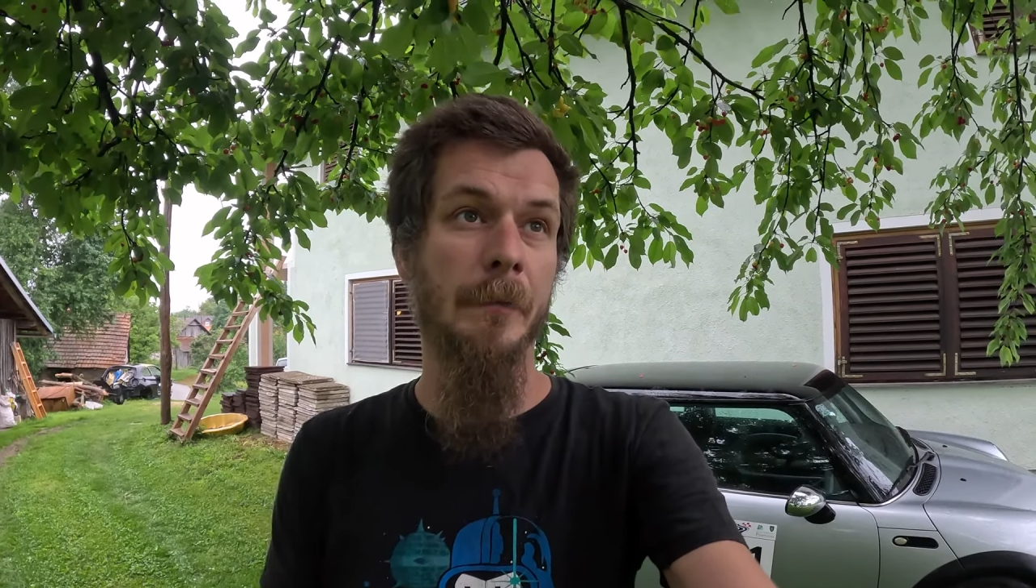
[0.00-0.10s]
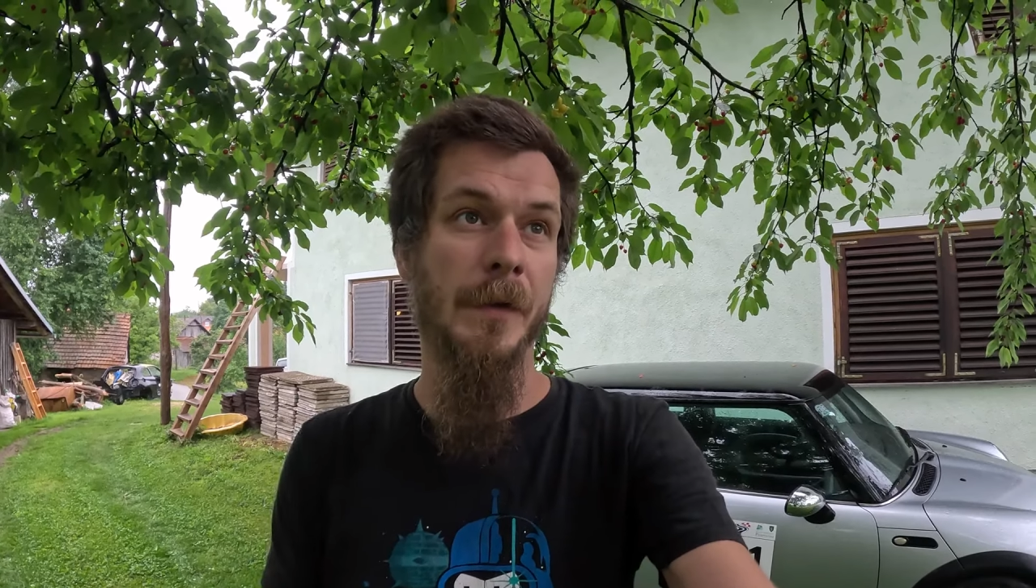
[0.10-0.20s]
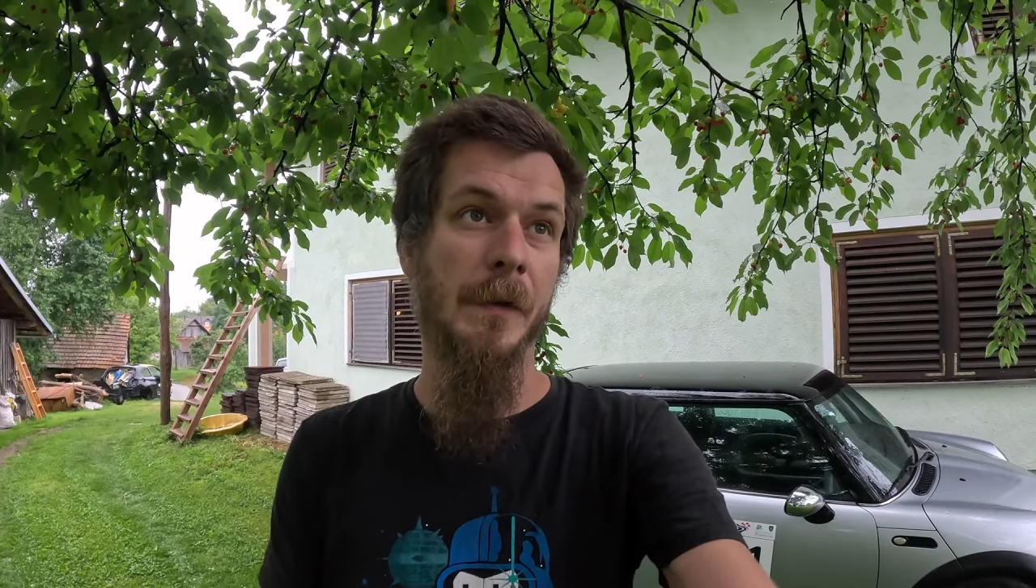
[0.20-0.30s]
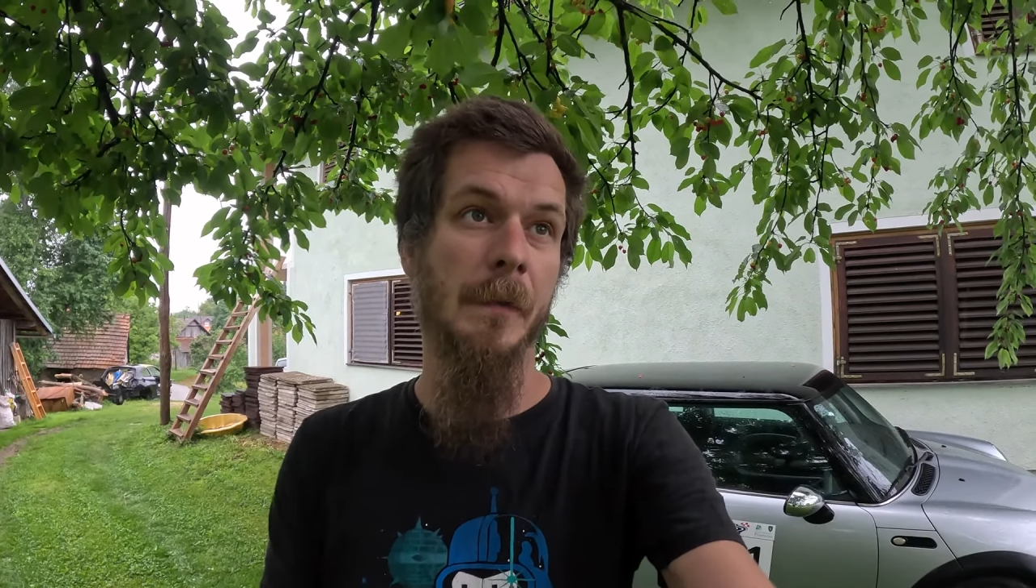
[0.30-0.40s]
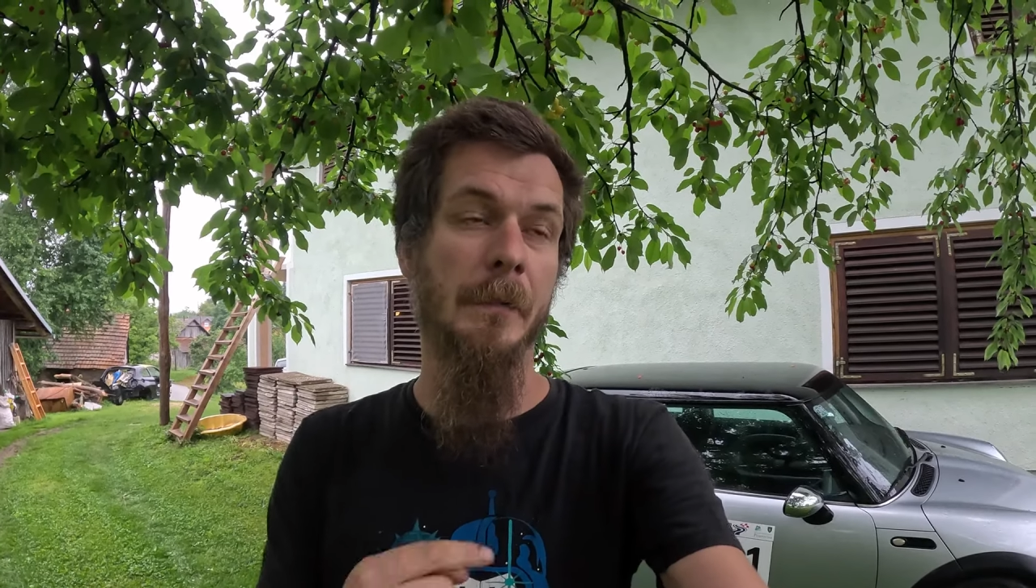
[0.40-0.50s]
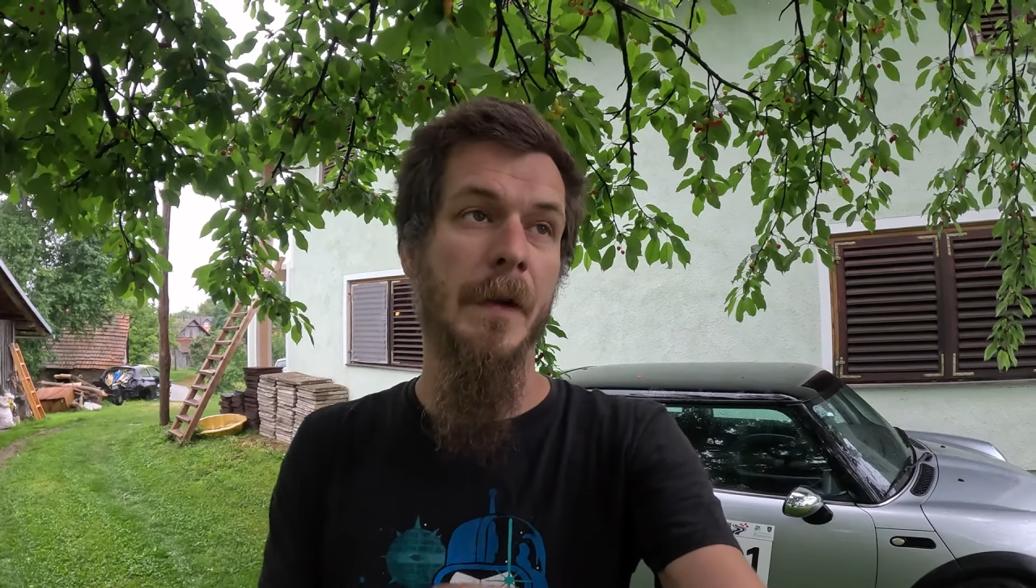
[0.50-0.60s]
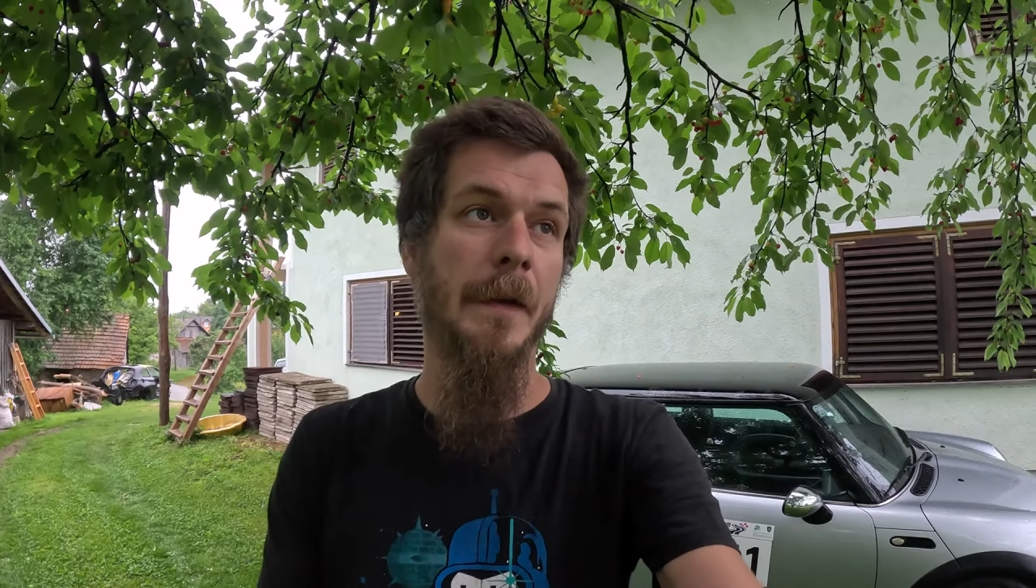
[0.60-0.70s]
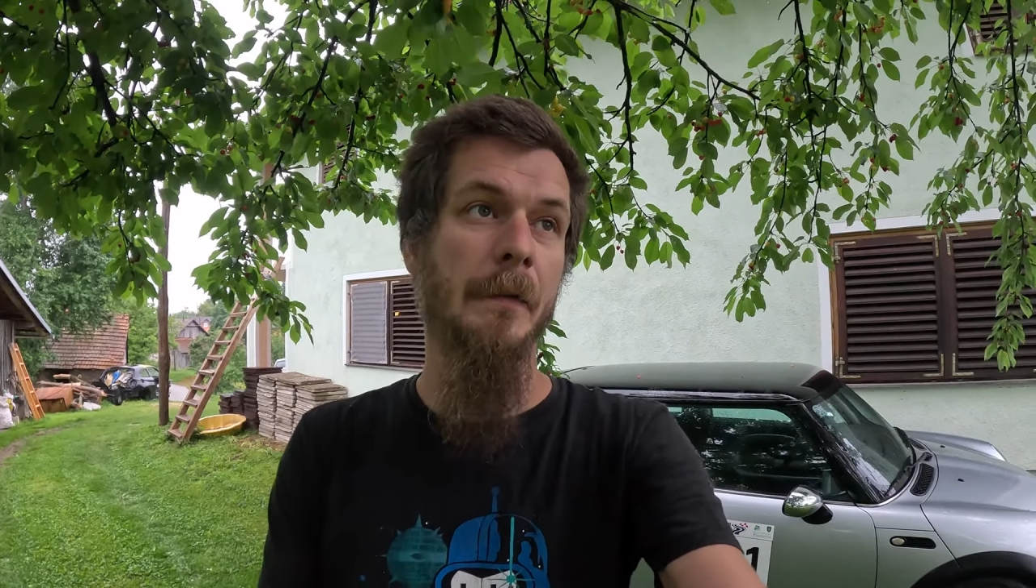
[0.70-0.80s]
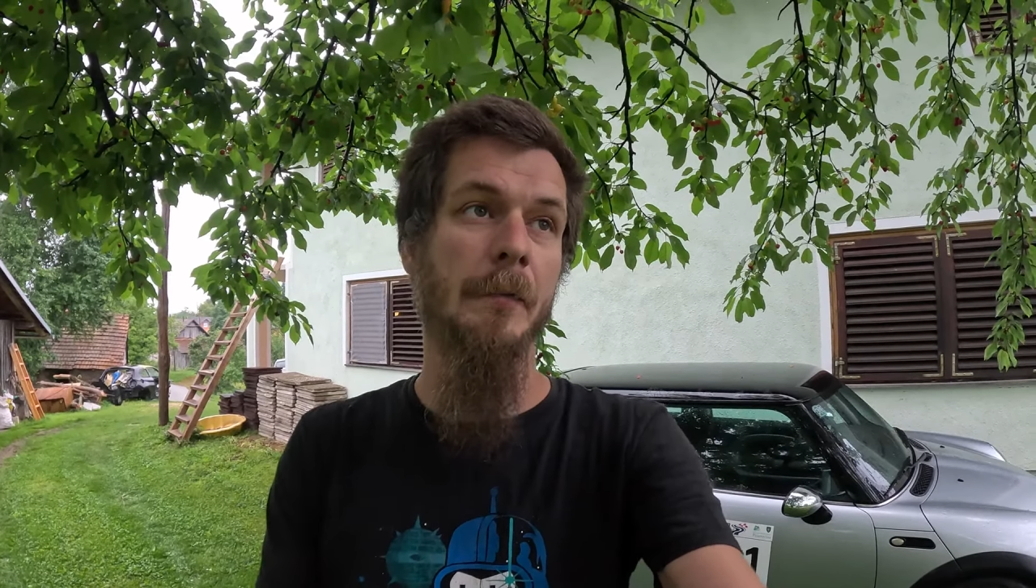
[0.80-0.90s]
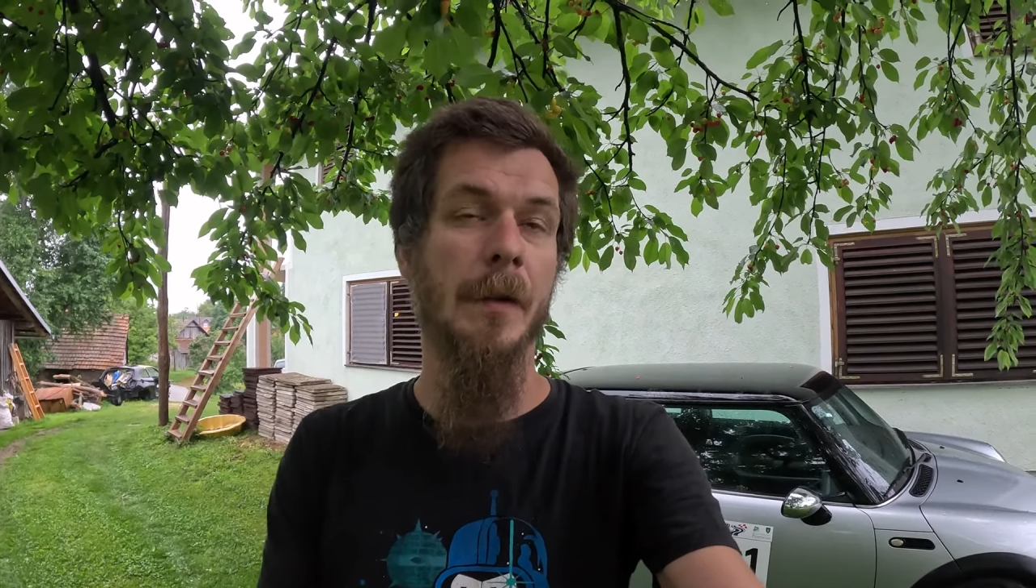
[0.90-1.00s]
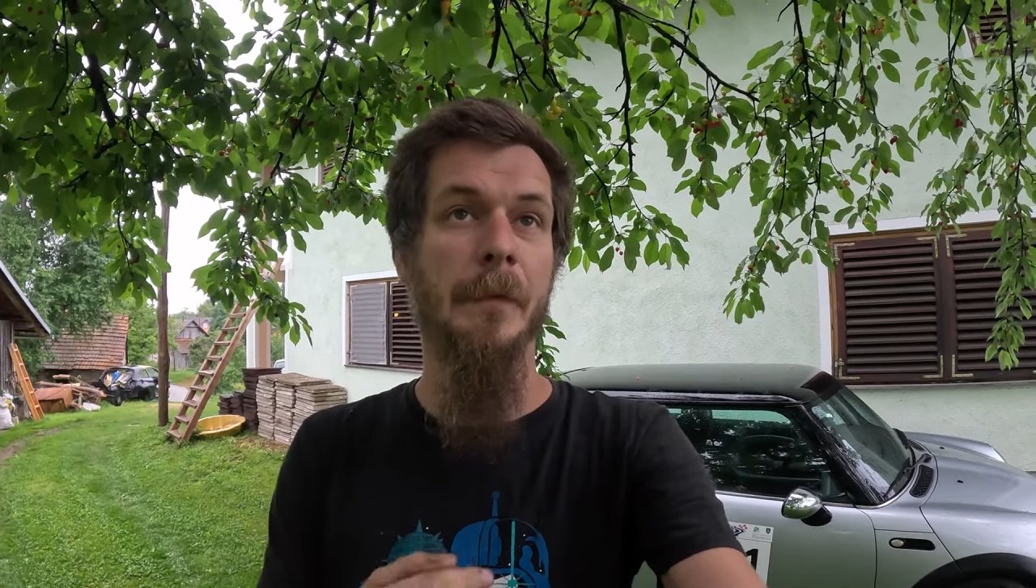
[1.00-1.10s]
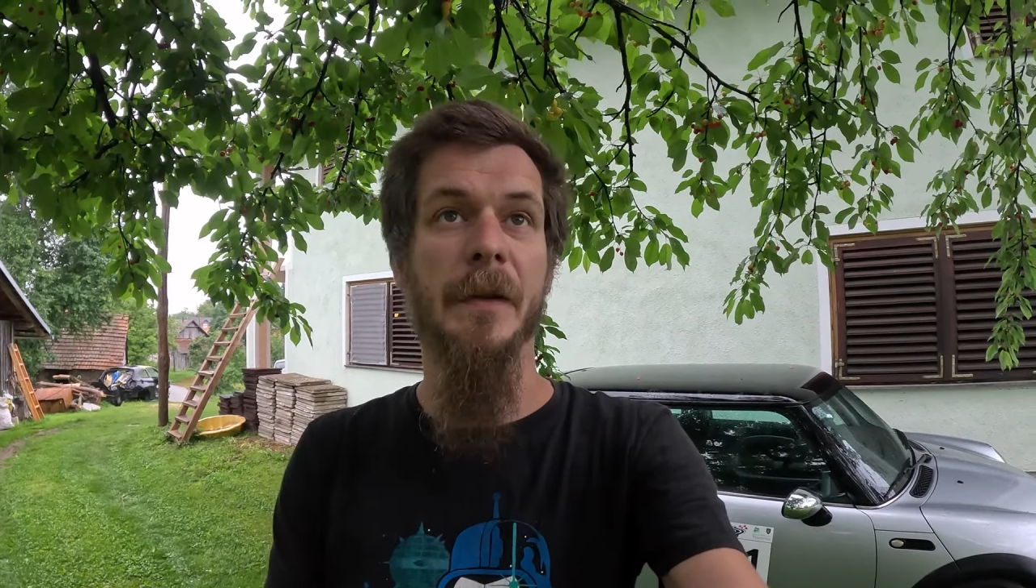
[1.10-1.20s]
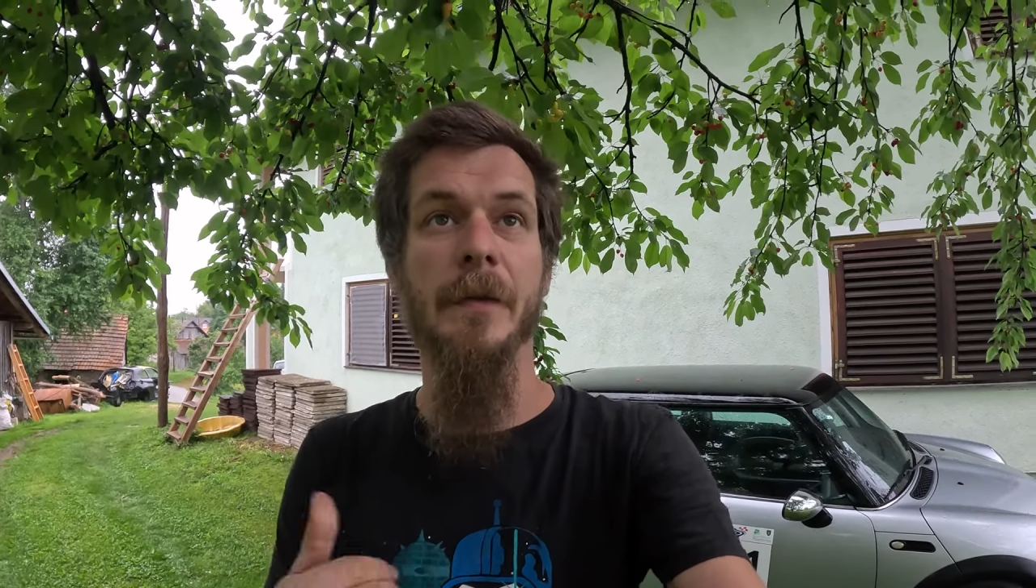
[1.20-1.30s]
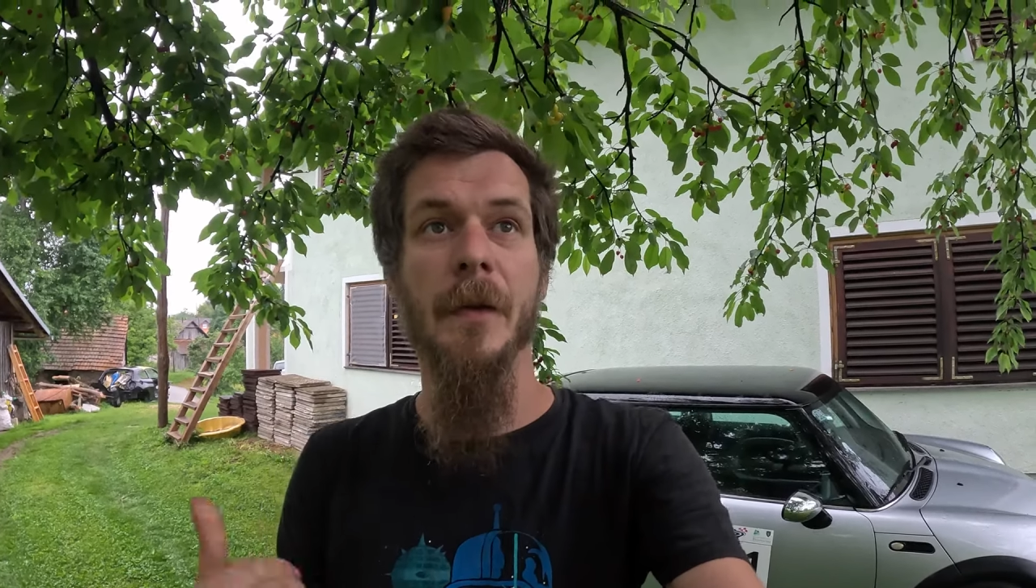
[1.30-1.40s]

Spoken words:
which is my brother, will be the